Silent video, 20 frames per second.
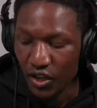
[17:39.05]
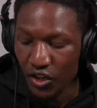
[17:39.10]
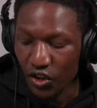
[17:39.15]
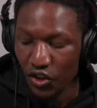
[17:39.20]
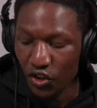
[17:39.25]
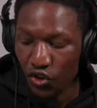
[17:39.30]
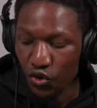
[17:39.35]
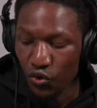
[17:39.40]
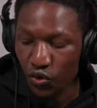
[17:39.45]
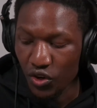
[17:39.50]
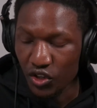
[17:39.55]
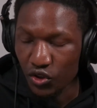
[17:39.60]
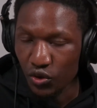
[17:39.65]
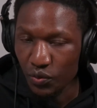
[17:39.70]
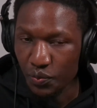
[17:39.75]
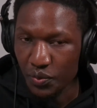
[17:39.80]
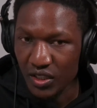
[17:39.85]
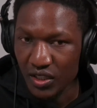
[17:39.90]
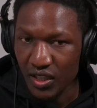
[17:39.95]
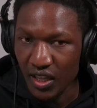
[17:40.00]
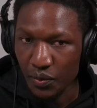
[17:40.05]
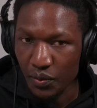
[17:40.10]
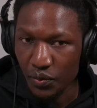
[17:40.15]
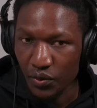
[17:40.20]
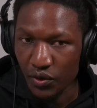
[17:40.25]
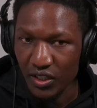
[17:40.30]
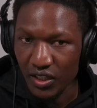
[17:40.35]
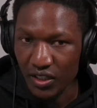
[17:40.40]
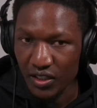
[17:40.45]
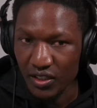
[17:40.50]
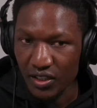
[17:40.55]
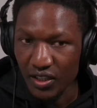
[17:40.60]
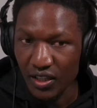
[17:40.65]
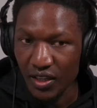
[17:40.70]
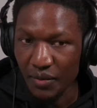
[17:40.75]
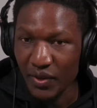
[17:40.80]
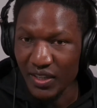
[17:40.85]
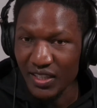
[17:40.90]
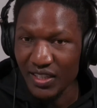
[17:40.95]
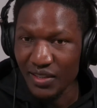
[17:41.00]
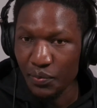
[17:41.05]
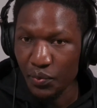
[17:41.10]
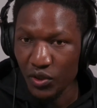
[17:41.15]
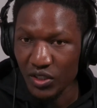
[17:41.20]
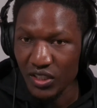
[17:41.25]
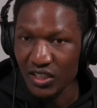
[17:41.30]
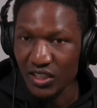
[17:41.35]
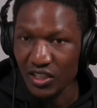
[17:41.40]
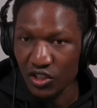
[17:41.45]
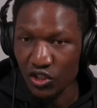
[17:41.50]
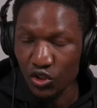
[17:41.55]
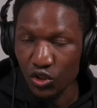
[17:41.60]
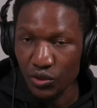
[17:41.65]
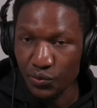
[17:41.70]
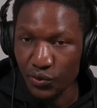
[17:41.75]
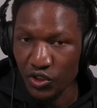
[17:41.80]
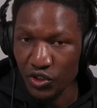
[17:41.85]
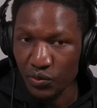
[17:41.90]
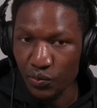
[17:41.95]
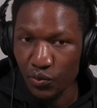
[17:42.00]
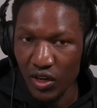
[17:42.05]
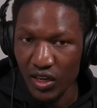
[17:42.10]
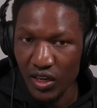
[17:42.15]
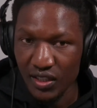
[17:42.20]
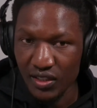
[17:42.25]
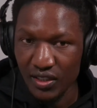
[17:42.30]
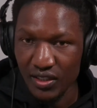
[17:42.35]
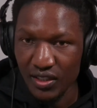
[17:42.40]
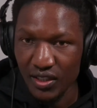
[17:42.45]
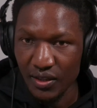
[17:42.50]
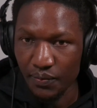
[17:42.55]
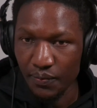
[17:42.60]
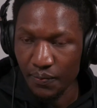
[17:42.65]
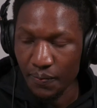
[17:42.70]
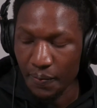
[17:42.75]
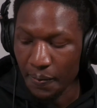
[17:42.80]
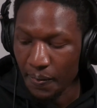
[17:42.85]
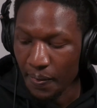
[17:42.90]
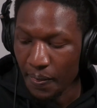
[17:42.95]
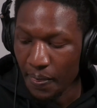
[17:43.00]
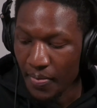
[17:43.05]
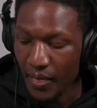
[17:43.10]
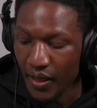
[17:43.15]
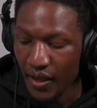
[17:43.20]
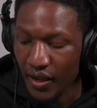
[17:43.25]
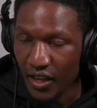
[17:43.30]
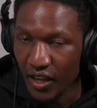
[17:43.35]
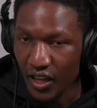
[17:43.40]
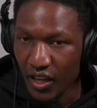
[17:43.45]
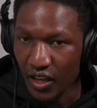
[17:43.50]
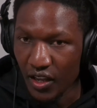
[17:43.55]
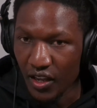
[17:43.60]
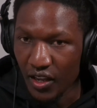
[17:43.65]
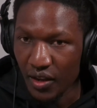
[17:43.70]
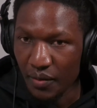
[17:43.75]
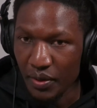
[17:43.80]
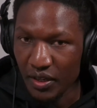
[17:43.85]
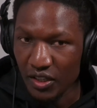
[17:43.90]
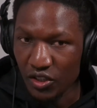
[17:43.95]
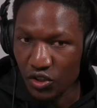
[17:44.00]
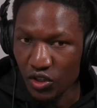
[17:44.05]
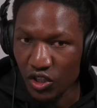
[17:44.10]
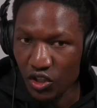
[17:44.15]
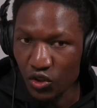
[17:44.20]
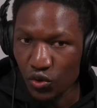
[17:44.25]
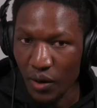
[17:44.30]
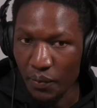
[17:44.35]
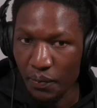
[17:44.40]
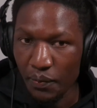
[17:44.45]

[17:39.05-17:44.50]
you need to pitch that project, but the process is more or less the same. But you need to